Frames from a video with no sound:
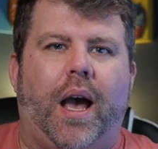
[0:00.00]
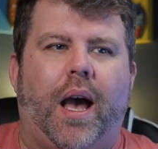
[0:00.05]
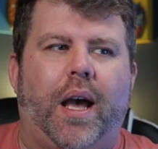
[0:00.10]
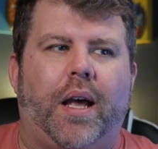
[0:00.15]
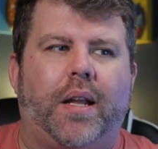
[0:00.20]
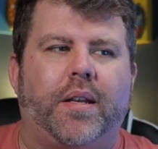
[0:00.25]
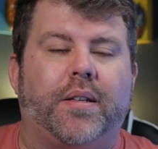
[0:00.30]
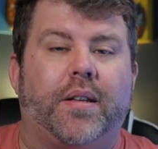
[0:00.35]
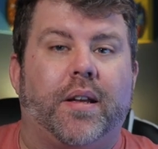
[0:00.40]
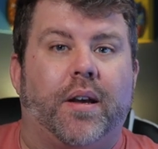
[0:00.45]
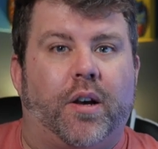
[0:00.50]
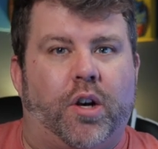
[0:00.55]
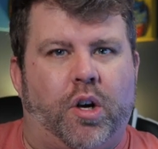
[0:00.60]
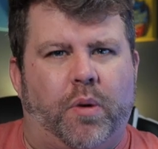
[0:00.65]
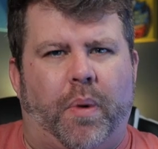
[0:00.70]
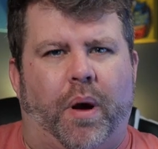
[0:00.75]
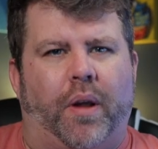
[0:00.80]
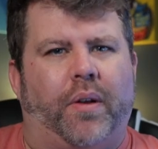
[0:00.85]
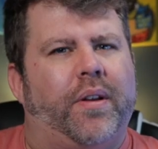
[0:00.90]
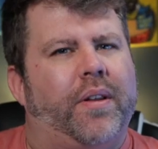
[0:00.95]
And
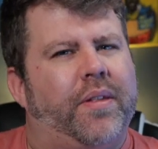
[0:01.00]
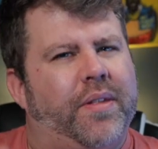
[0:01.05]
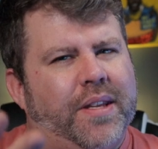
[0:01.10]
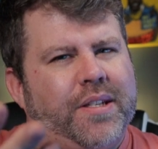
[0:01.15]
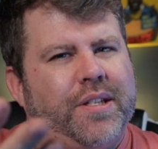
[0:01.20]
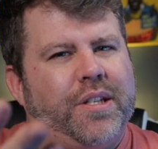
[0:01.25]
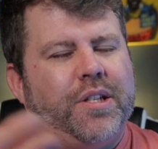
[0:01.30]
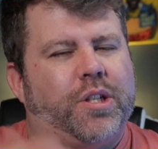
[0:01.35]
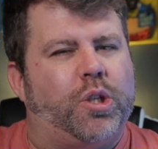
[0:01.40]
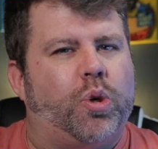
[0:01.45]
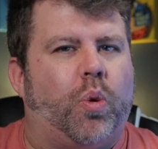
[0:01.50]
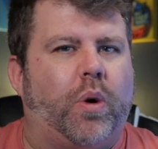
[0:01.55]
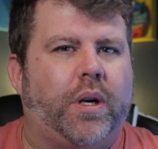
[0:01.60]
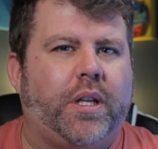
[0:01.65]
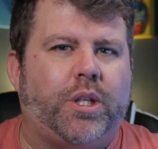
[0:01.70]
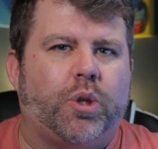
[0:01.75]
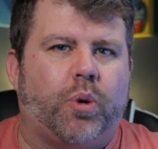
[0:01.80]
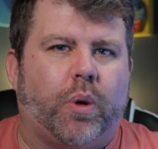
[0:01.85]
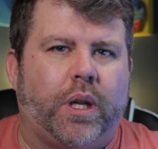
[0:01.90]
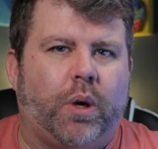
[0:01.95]
come on, this is
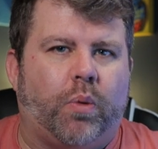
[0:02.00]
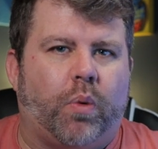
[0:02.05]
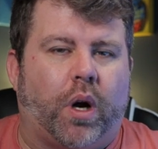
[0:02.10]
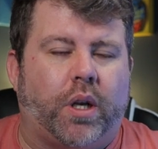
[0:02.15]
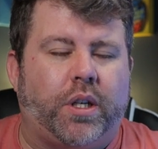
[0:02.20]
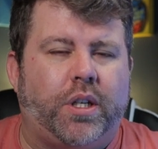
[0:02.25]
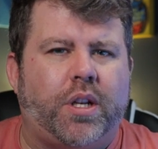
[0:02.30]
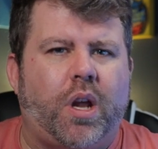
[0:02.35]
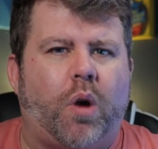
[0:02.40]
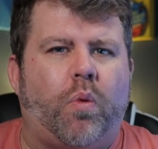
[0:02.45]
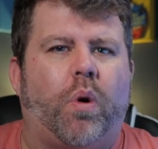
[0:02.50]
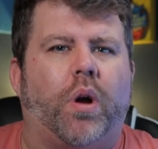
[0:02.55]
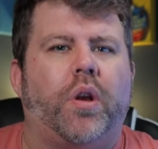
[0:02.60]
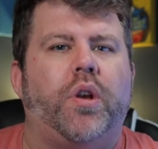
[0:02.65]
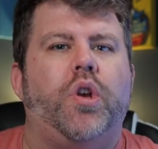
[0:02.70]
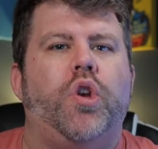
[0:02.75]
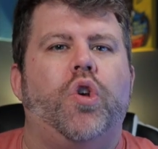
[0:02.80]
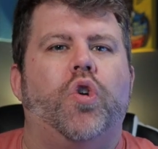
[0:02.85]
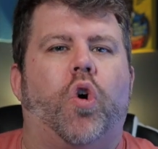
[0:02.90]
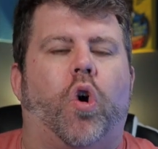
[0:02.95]
twenty twenty-one. You don't want
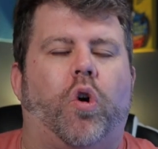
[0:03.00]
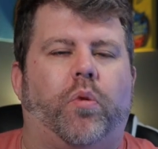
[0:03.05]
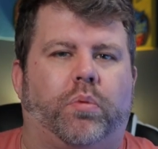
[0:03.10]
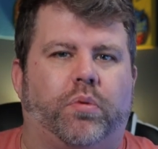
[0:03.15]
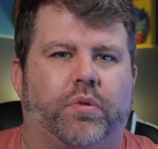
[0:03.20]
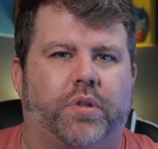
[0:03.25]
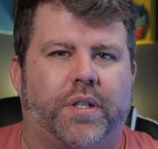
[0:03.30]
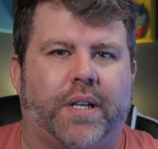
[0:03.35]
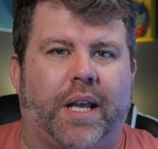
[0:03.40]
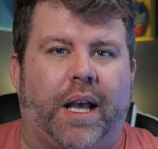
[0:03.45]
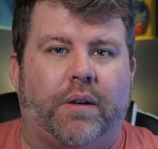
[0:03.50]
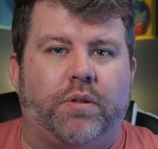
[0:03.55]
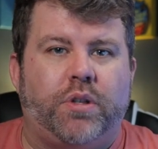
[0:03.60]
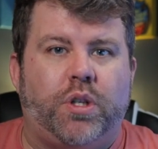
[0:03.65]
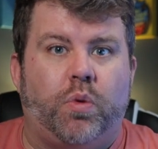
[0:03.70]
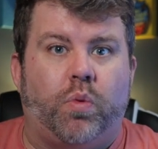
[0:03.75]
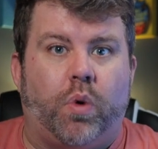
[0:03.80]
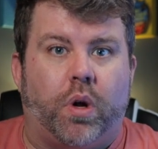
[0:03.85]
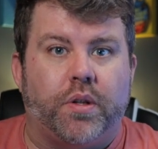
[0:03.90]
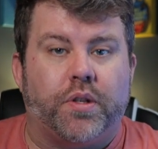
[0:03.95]
normal scales.
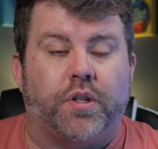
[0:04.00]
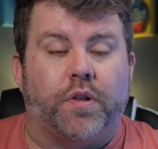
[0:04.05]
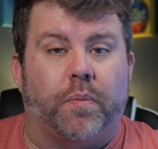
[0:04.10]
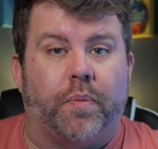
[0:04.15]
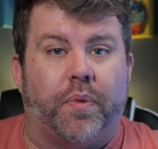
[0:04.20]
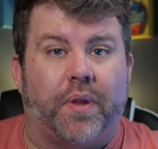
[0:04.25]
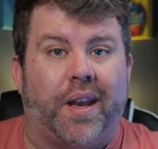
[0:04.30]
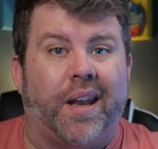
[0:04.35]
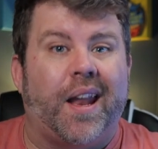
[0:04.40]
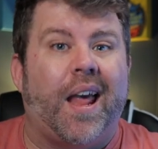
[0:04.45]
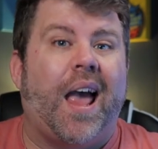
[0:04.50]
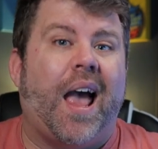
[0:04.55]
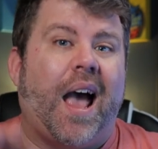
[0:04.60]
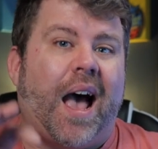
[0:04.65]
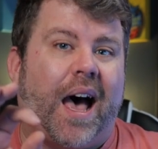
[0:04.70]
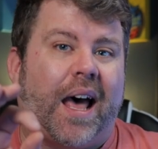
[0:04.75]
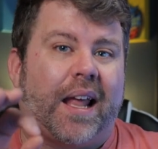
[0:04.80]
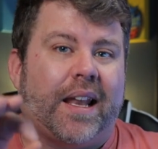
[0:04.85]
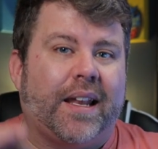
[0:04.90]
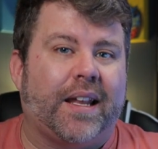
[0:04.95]
You want something
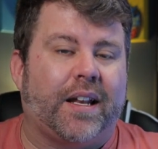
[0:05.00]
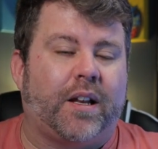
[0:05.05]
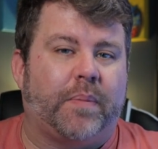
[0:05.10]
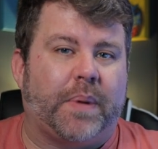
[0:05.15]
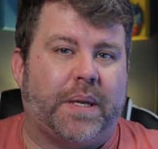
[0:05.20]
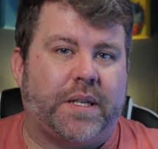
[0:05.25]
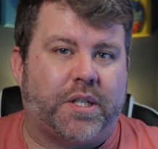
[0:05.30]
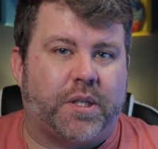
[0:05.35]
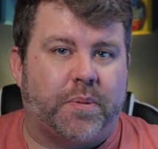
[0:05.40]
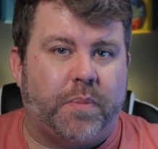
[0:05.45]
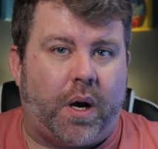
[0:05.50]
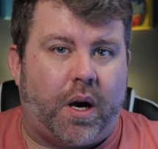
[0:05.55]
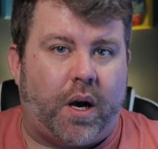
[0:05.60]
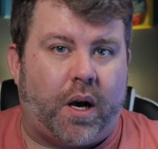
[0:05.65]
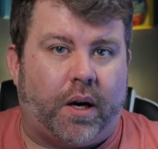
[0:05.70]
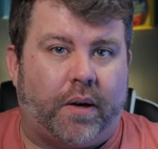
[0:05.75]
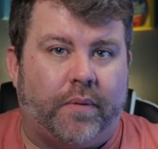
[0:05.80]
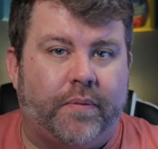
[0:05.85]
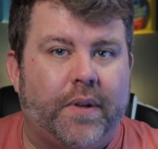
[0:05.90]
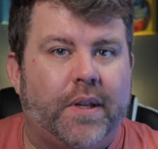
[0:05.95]
a little bit
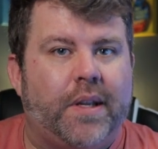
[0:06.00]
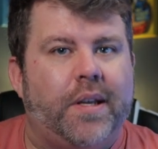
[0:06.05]
smart.